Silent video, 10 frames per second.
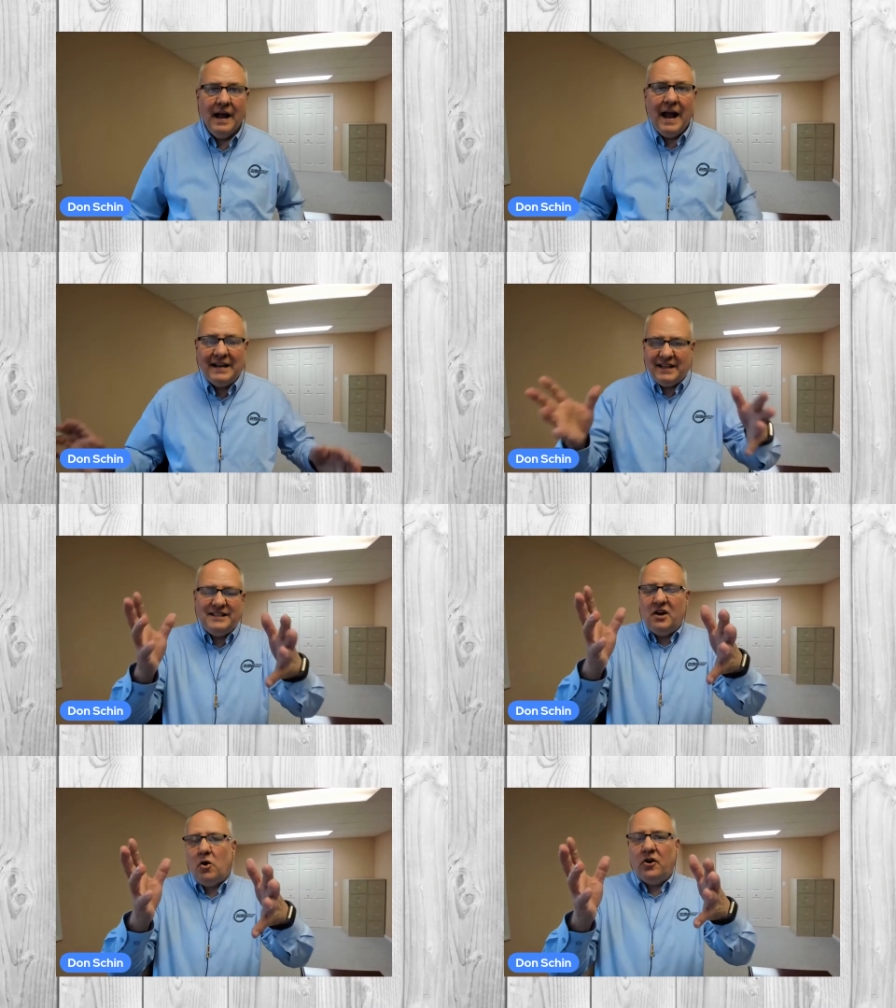As I
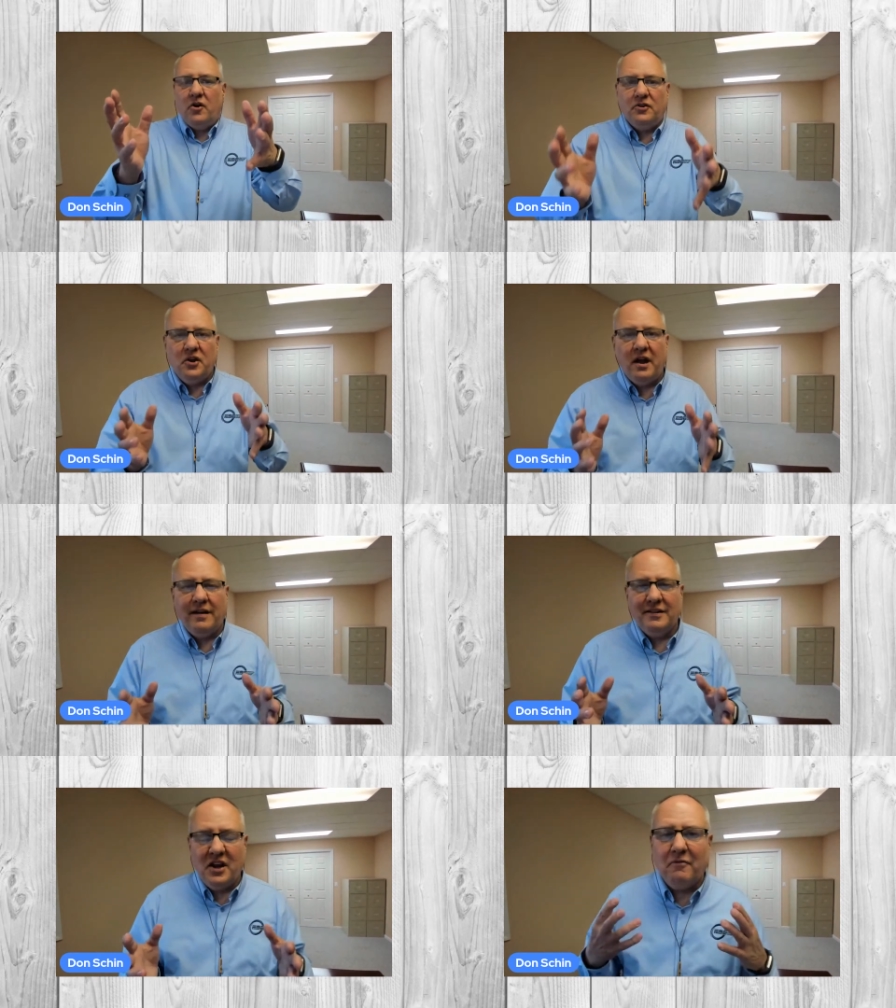said earlier, do
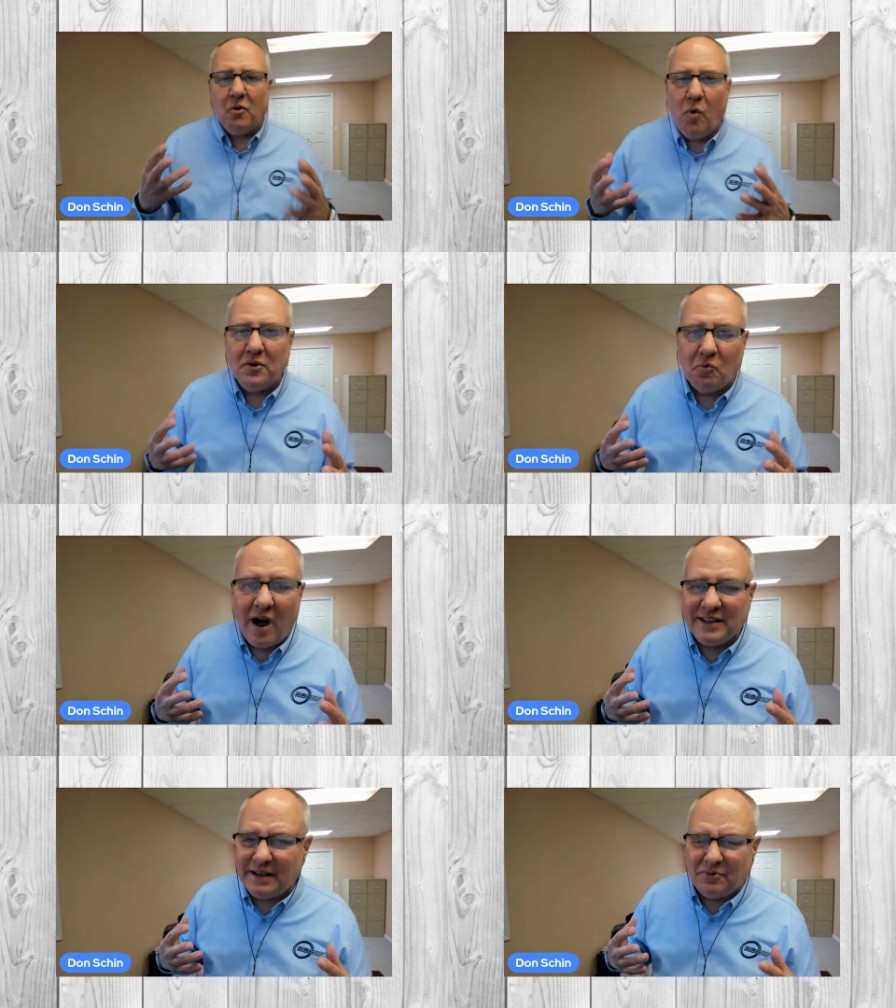you ever wonder why
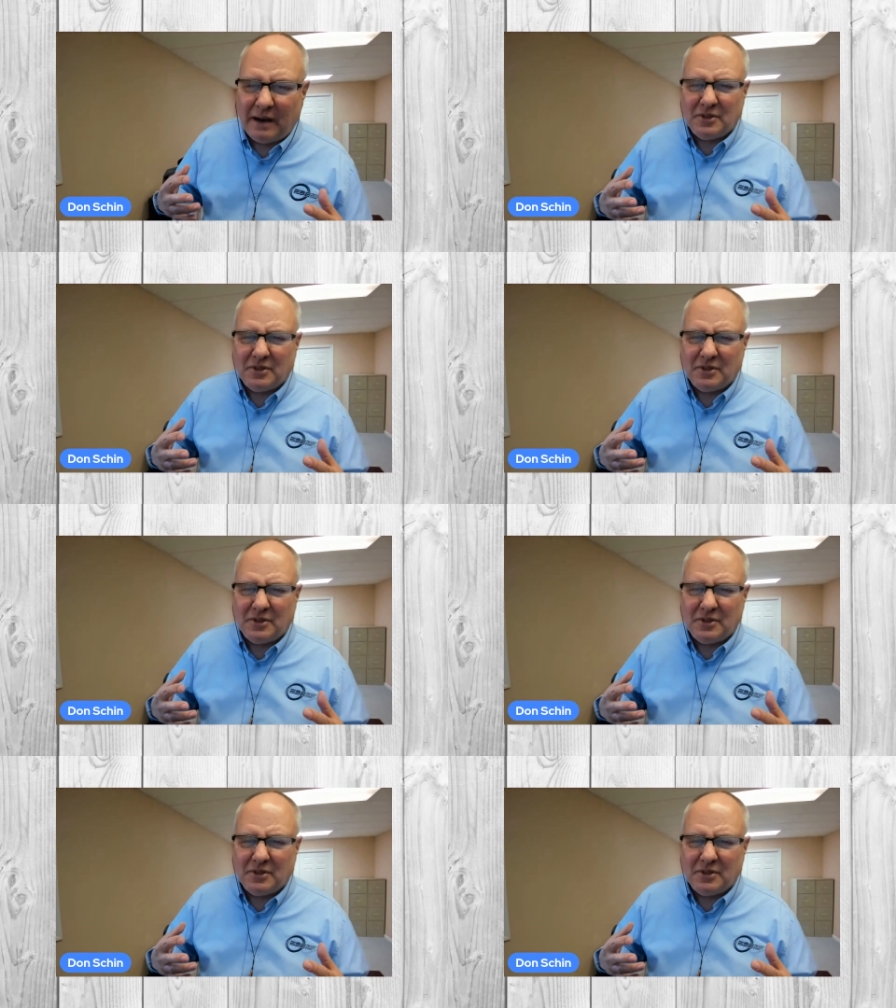sometimes